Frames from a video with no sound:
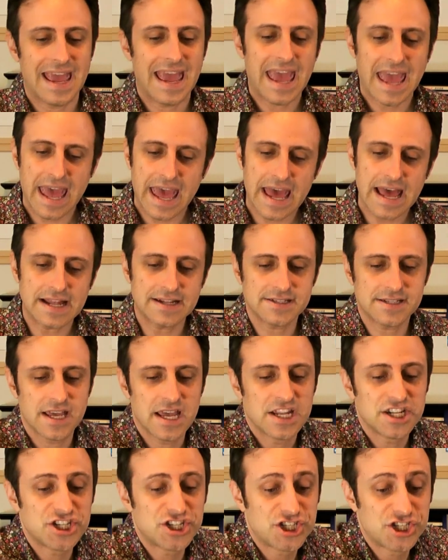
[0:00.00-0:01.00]
And
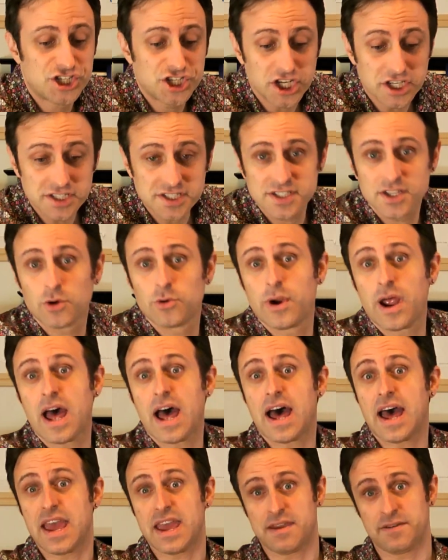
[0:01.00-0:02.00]
just
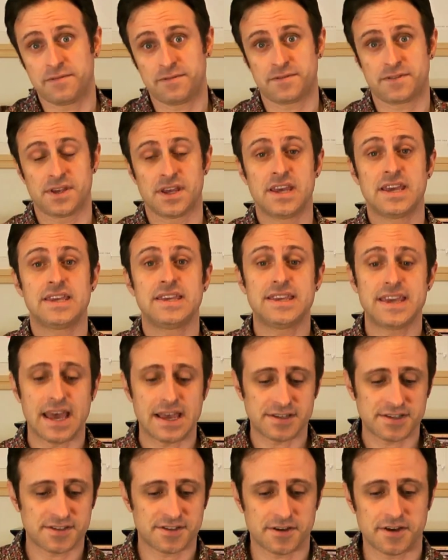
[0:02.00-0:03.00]
arrived
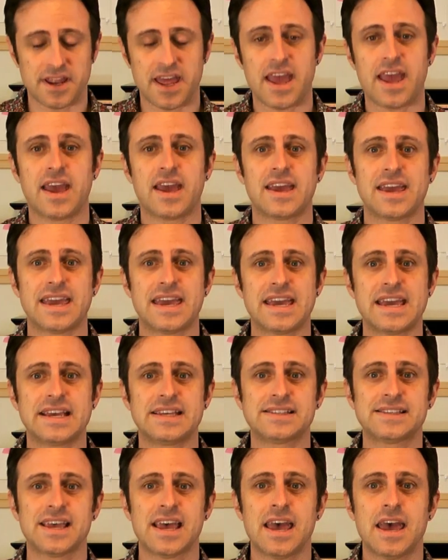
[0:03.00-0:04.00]
yesterday
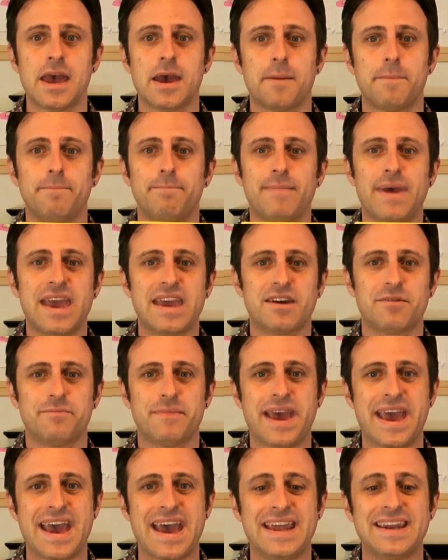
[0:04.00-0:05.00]
is Mega
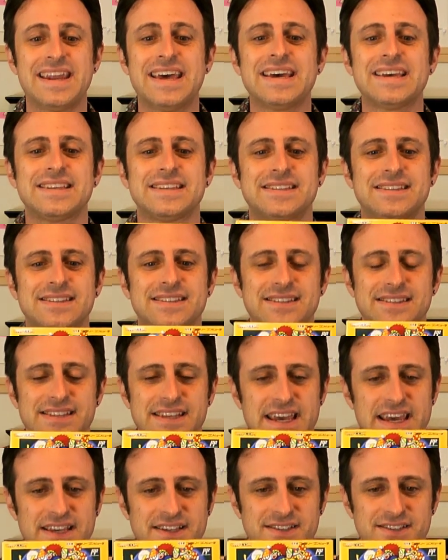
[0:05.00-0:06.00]
Man
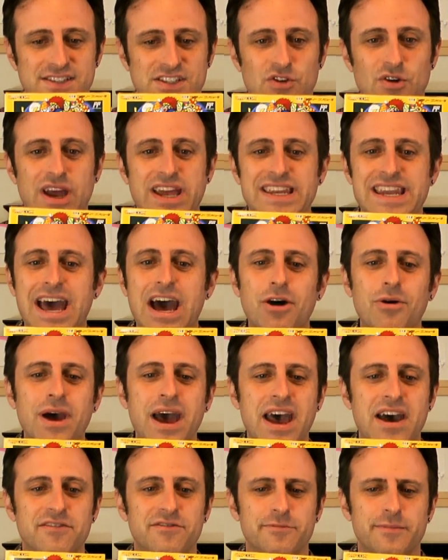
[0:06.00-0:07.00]
6. So I now
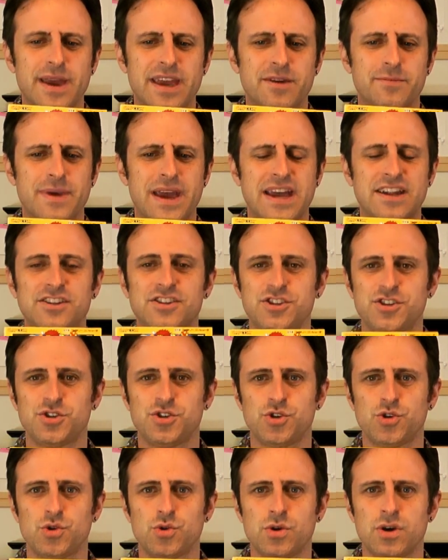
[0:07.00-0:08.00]
have Mega Man
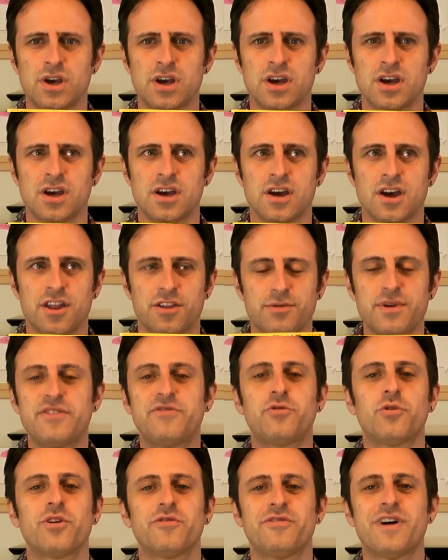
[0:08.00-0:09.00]
2,
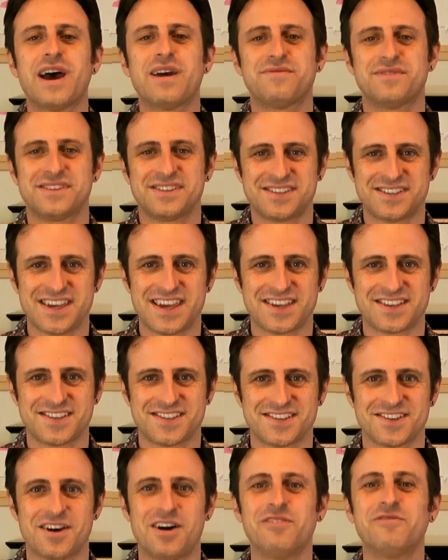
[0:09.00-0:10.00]
3, 4, 5, and
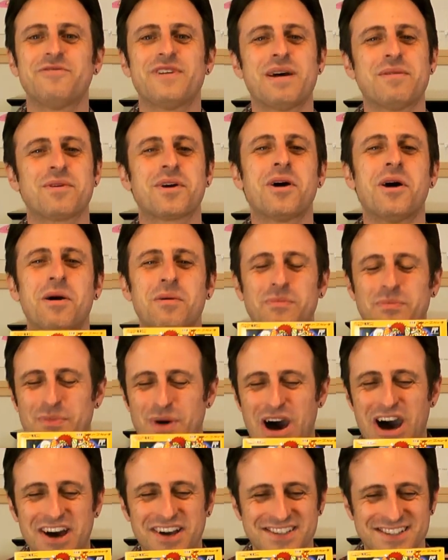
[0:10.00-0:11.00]
6 on Famicom
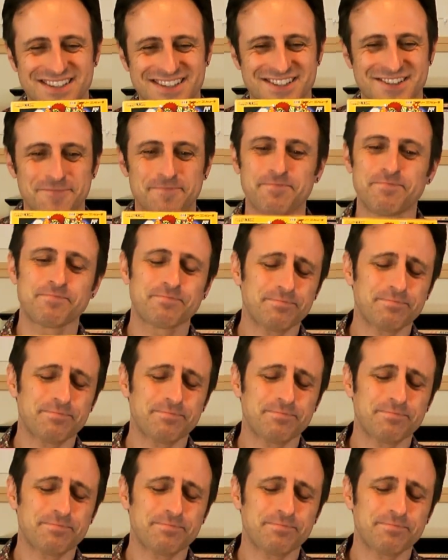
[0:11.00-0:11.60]
boxed.